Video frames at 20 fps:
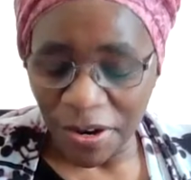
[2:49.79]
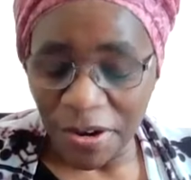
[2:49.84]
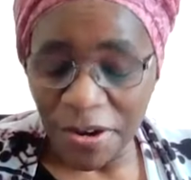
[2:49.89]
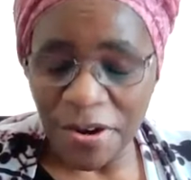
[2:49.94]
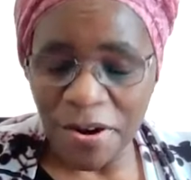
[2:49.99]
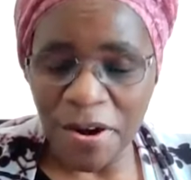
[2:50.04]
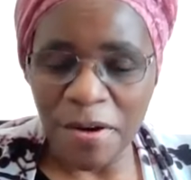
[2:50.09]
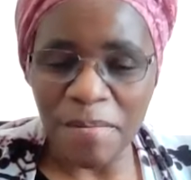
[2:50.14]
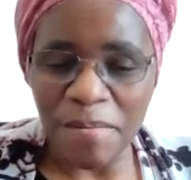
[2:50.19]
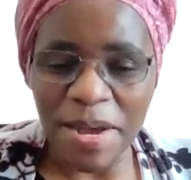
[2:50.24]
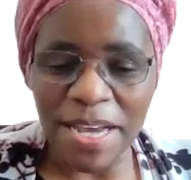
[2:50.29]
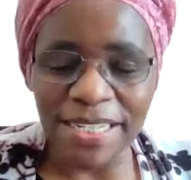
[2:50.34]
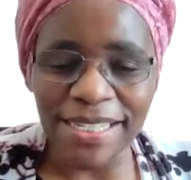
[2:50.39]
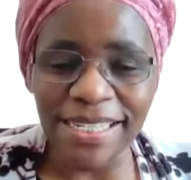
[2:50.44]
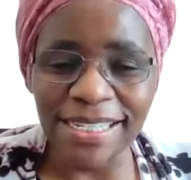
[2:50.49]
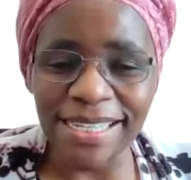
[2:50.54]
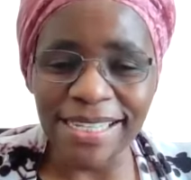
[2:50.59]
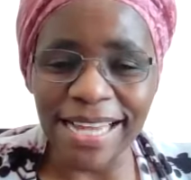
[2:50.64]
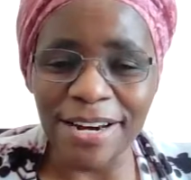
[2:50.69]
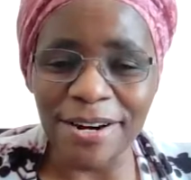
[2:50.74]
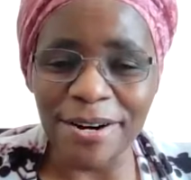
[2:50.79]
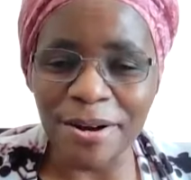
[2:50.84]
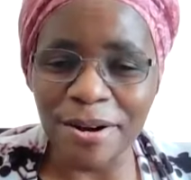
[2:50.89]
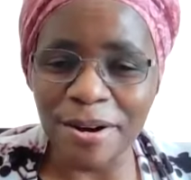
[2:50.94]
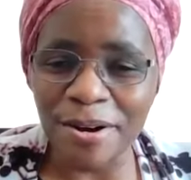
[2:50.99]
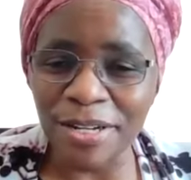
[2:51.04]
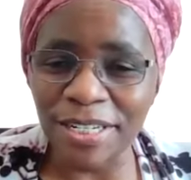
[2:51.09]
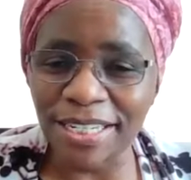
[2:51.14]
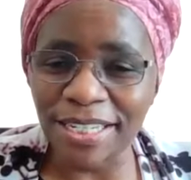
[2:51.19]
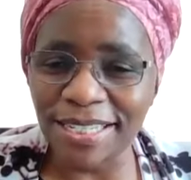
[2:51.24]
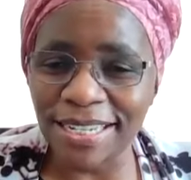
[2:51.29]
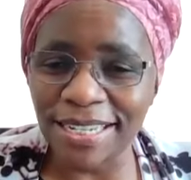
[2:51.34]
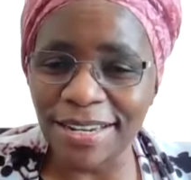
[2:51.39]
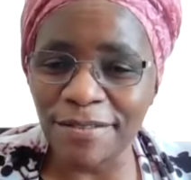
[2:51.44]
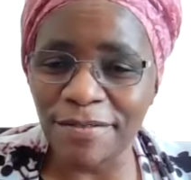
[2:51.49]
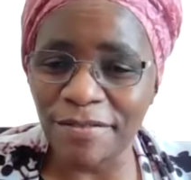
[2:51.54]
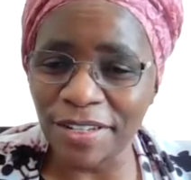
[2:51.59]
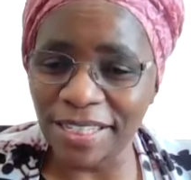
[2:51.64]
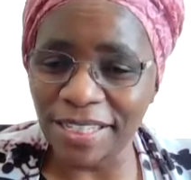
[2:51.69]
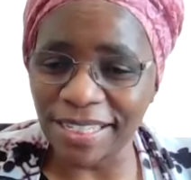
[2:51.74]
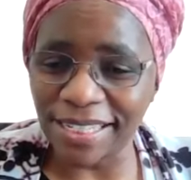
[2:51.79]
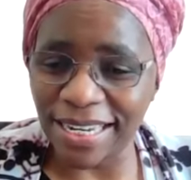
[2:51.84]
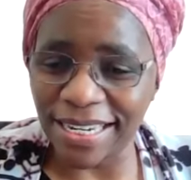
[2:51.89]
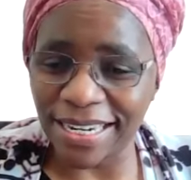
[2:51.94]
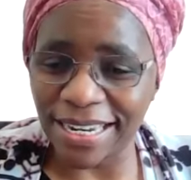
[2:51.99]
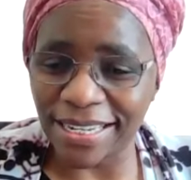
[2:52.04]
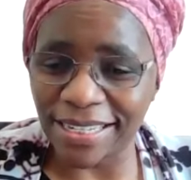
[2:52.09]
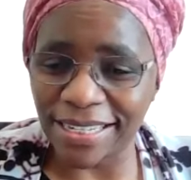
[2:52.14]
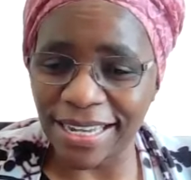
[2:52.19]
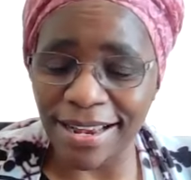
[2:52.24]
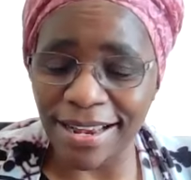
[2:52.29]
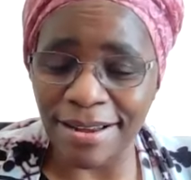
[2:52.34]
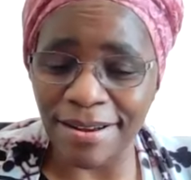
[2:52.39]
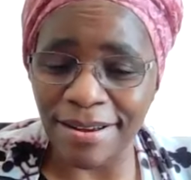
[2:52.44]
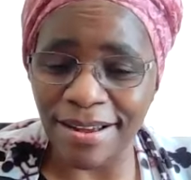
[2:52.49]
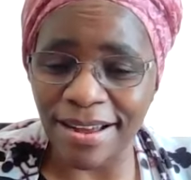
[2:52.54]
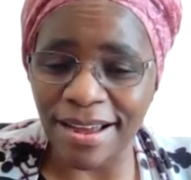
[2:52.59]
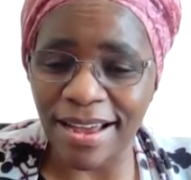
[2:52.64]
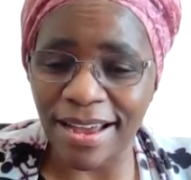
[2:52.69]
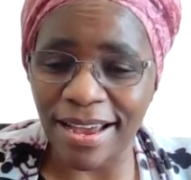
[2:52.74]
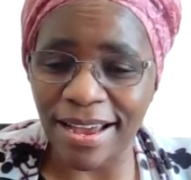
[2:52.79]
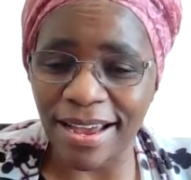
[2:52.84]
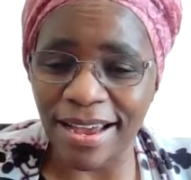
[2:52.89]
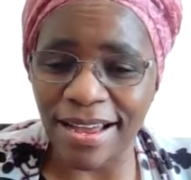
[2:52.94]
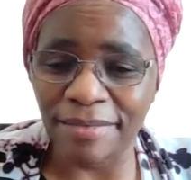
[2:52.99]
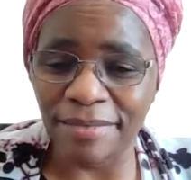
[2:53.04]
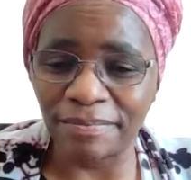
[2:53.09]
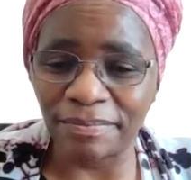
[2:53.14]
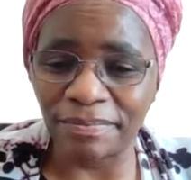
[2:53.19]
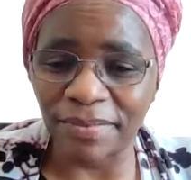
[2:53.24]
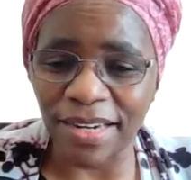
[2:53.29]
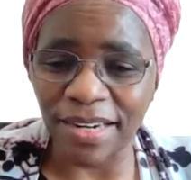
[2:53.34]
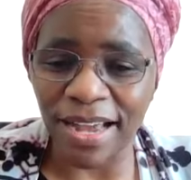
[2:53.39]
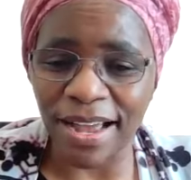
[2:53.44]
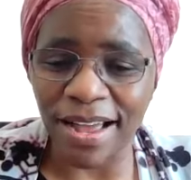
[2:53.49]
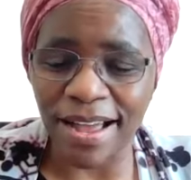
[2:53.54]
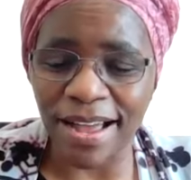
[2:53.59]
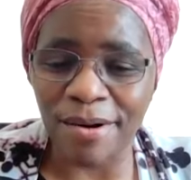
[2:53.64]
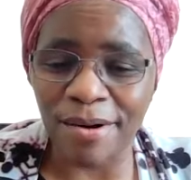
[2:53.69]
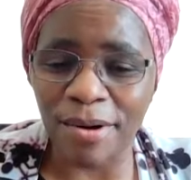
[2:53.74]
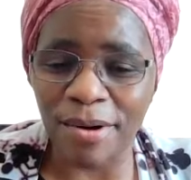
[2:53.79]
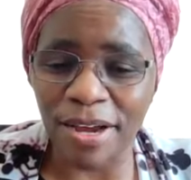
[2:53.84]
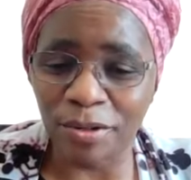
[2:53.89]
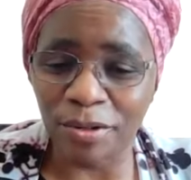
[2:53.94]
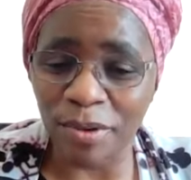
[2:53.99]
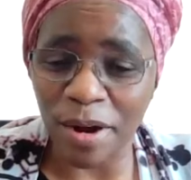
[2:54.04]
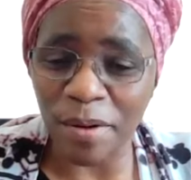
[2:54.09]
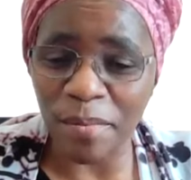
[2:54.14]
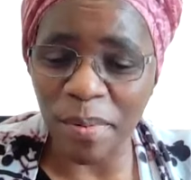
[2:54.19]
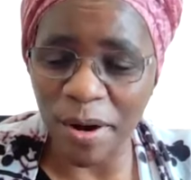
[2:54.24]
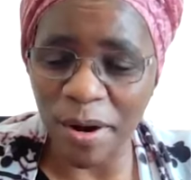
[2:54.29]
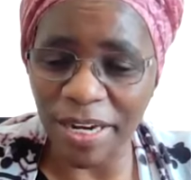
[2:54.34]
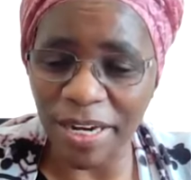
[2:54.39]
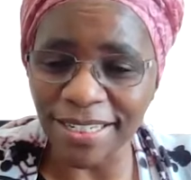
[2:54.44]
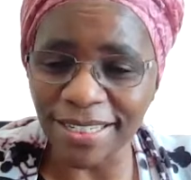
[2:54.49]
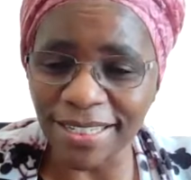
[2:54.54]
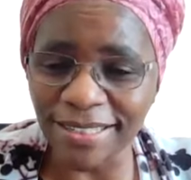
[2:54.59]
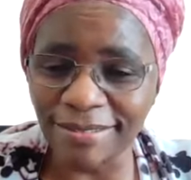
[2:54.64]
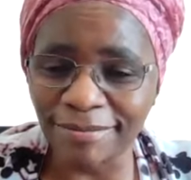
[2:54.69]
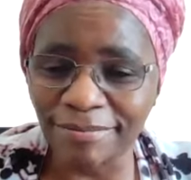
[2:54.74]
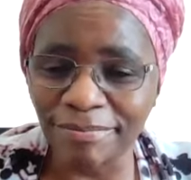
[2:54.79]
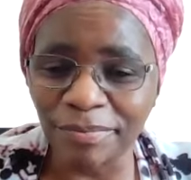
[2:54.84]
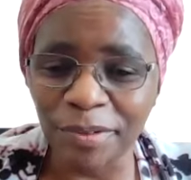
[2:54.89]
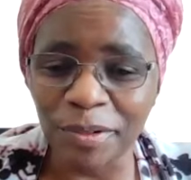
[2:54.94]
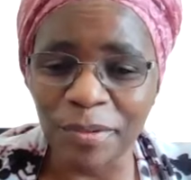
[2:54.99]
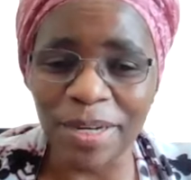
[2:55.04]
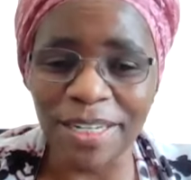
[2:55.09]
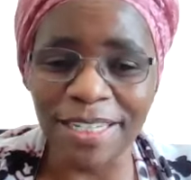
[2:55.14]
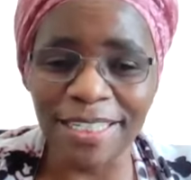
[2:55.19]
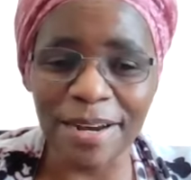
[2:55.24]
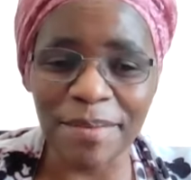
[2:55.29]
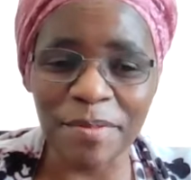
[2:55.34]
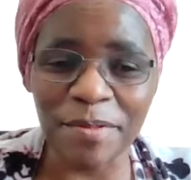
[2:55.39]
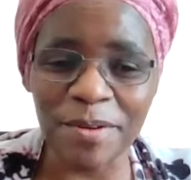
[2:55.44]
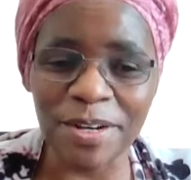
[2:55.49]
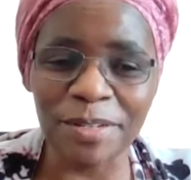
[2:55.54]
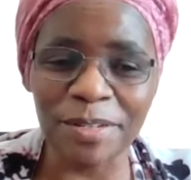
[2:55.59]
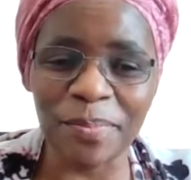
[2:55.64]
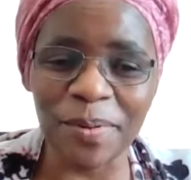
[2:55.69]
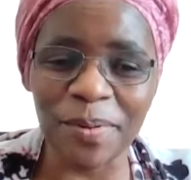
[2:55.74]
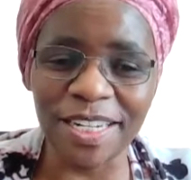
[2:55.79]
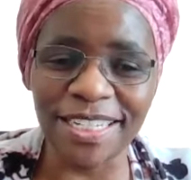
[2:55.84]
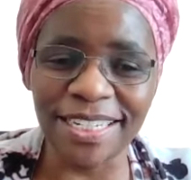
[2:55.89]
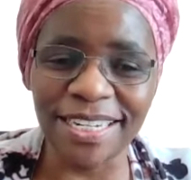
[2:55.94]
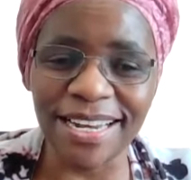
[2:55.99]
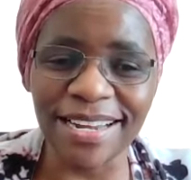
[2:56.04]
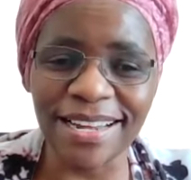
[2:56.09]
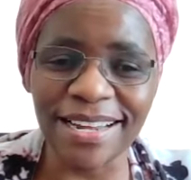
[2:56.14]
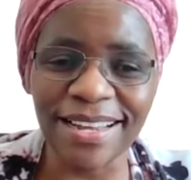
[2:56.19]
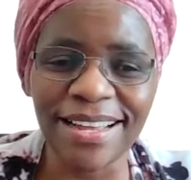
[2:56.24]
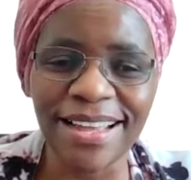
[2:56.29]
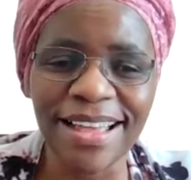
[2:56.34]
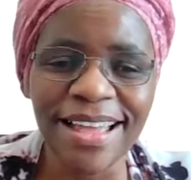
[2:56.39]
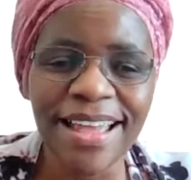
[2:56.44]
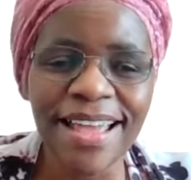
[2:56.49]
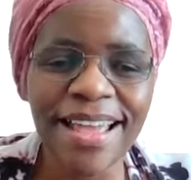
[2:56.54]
You know, my sister-in-law, she visited us at one point when Jabu was preaching.